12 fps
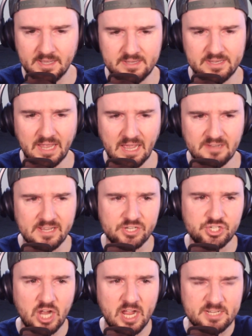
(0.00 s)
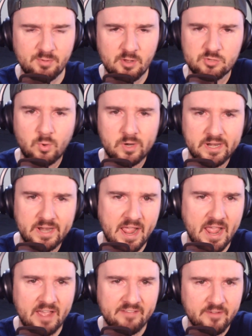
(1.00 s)
Yeah, I'll take Giants plus one and a
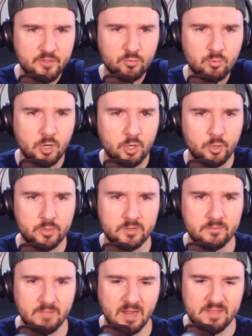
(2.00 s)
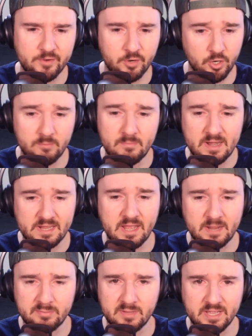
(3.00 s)
half on the road, and they're a good money
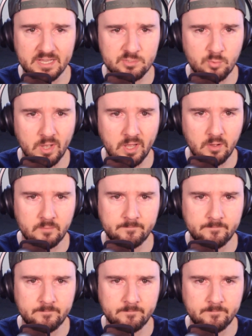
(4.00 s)
line play as well.